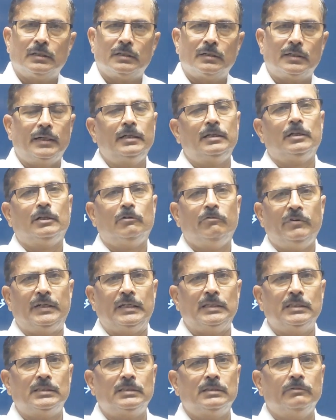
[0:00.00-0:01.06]
right, which
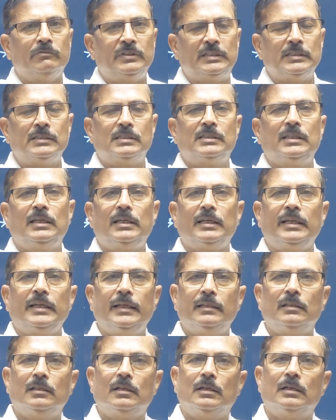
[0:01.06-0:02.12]
is there
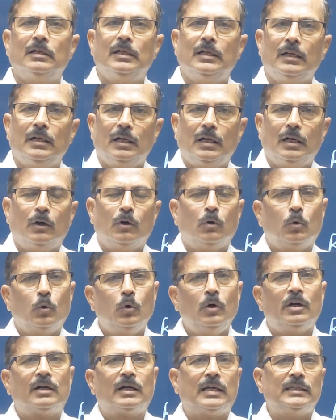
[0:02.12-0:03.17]
in the
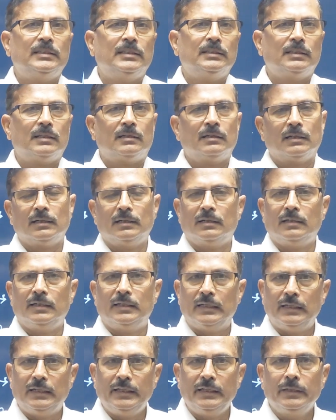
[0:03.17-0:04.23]
Old Rajendra Nagar,
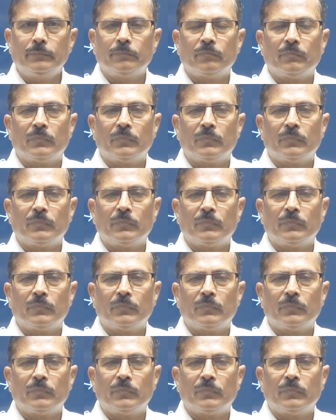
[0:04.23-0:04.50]
Delhi,